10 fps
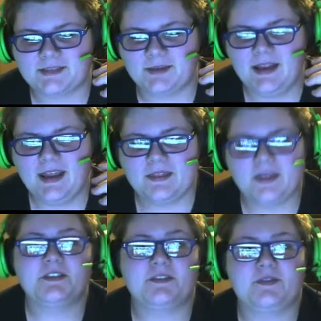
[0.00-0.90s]
But that
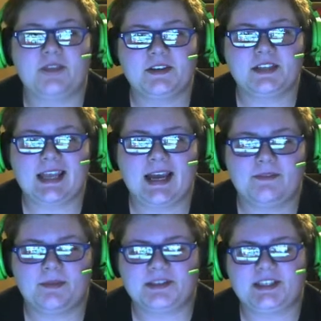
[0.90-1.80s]
was the guy from
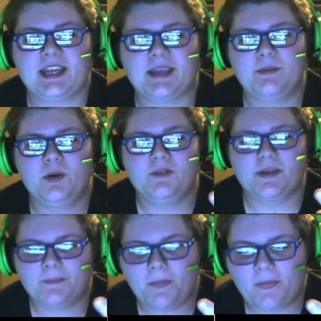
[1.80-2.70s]
the second movie.
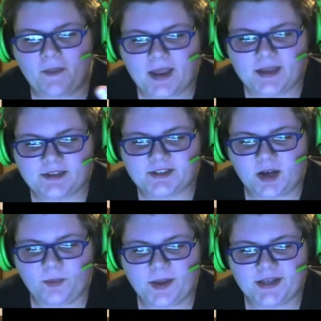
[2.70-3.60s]
So
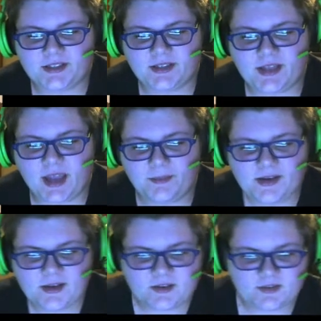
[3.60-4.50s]
basically, how many
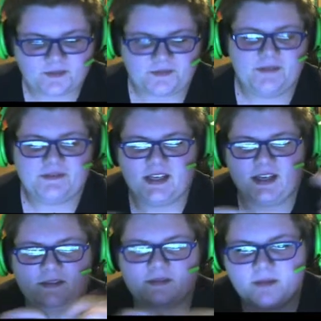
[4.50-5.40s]
years?
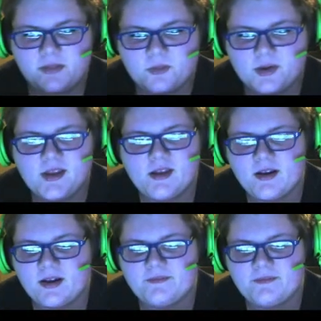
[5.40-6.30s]
15? 3 year?
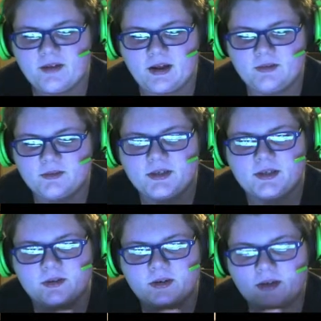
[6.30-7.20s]
I don't
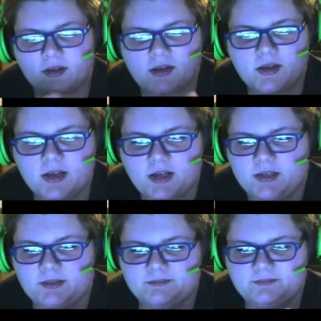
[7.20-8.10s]

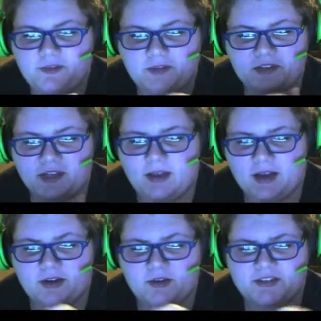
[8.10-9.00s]
know. 15. I
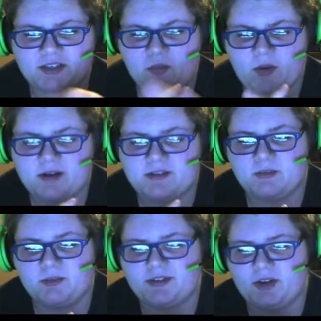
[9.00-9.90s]
know somewhere
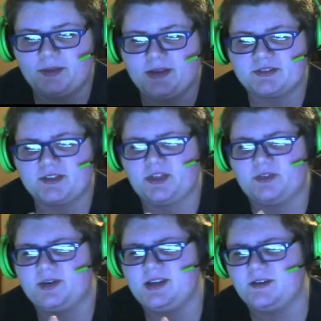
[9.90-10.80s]
someone told me it was
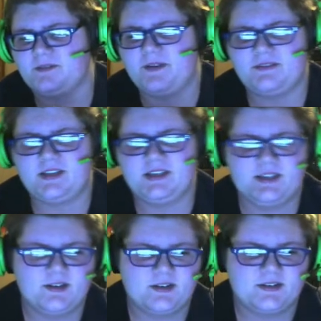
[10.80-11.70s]
3 or 15
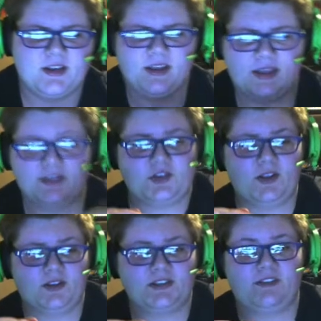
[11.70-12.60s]
years. And the
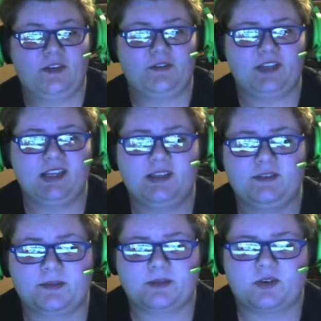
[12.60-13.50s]
trailer says 15. If
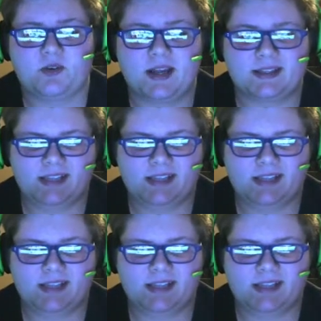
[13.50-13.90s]
I'm correct.